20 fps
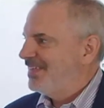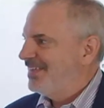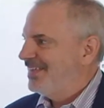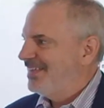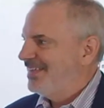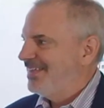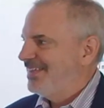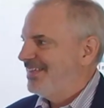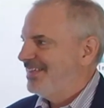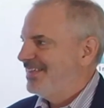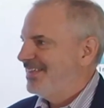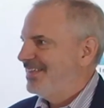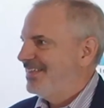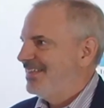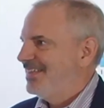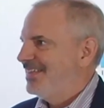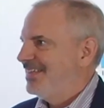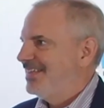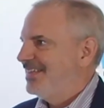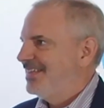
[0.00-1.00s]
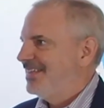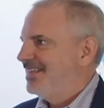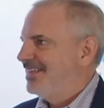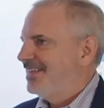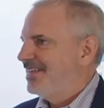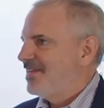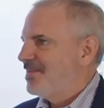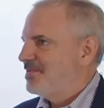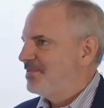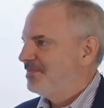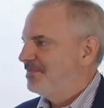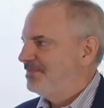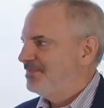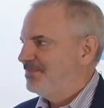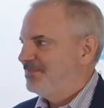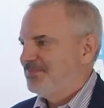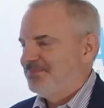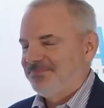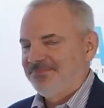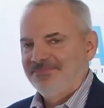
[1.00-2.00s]

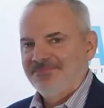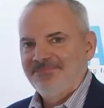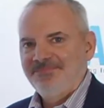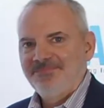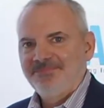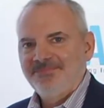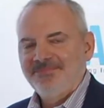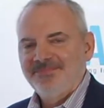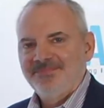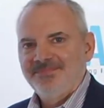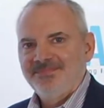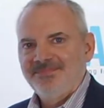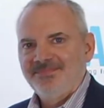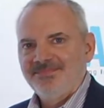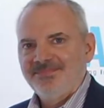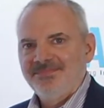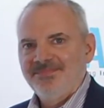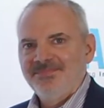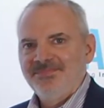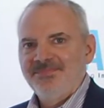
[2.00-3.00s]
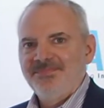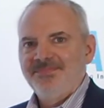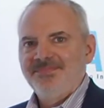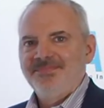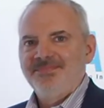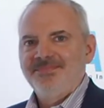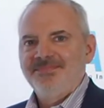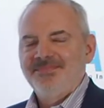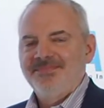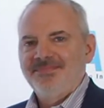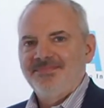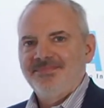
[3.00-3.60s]
This person isn't speaking.